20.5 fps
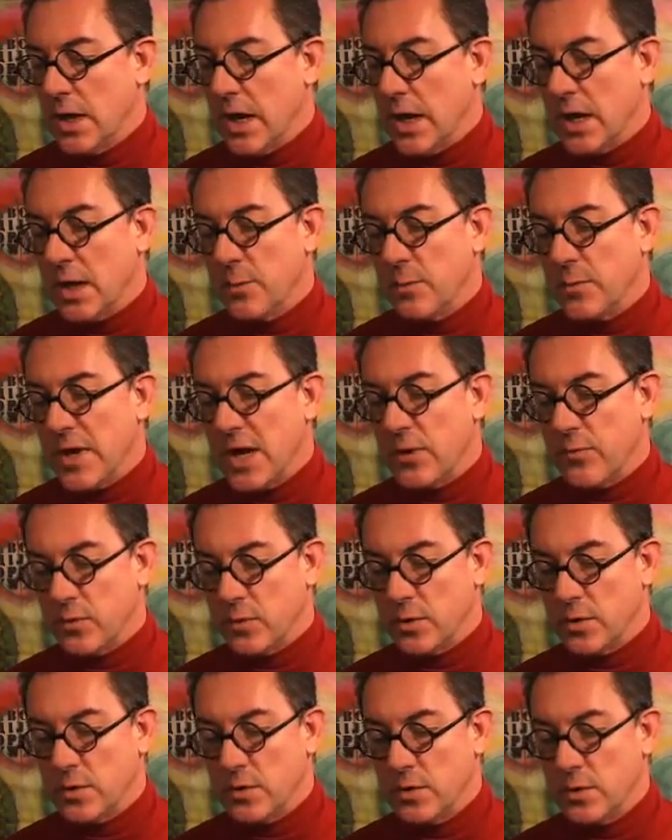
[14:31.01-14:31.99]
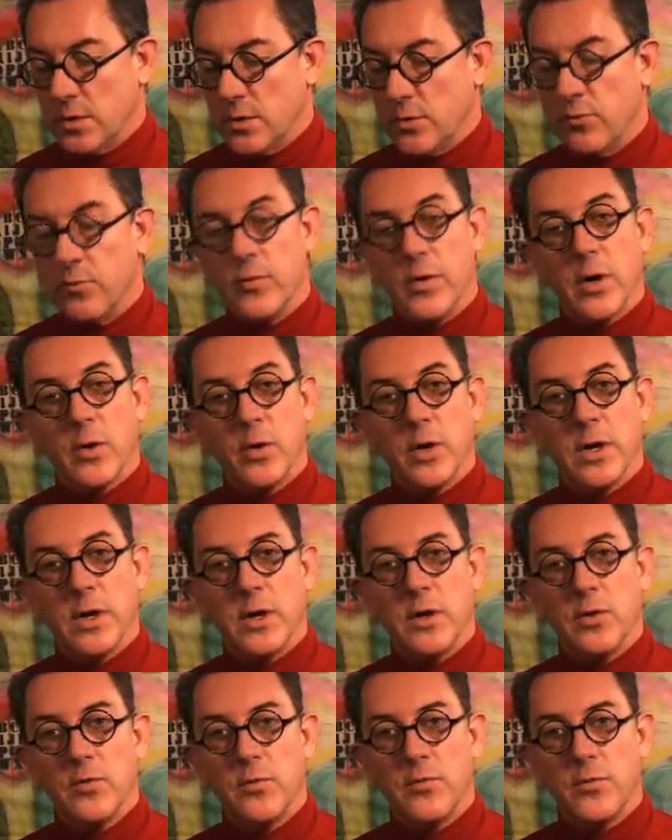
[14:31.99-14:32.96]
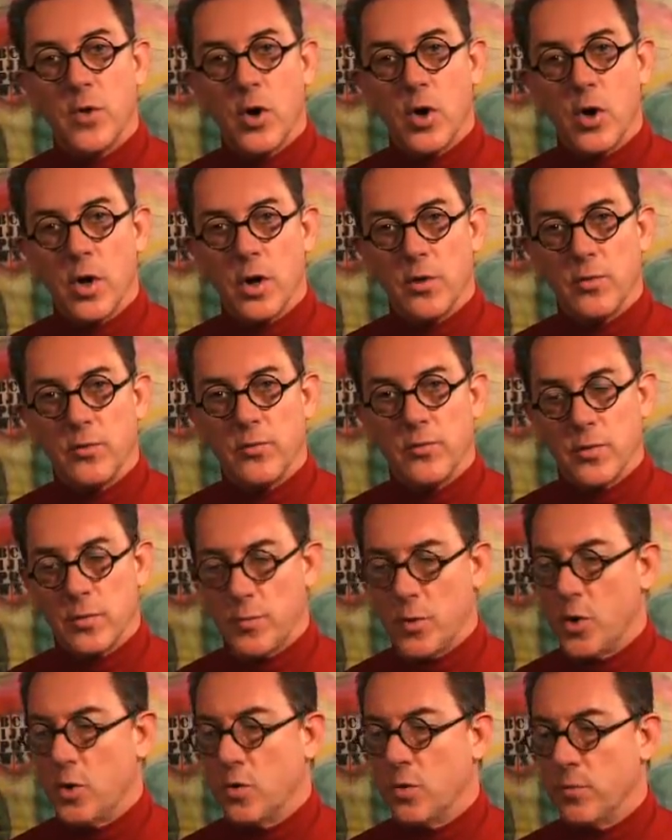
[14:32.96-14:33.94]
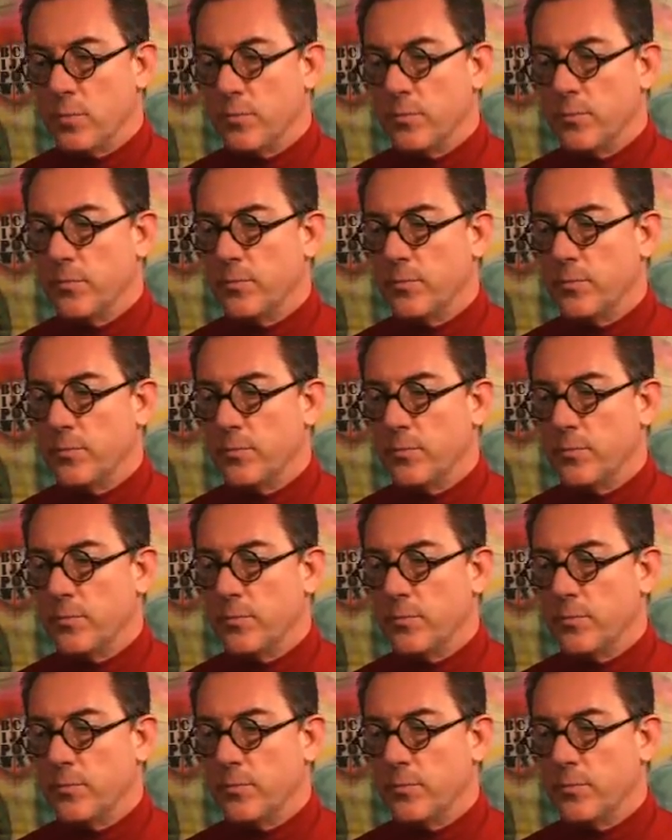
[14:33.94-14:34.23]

I am never very far from home.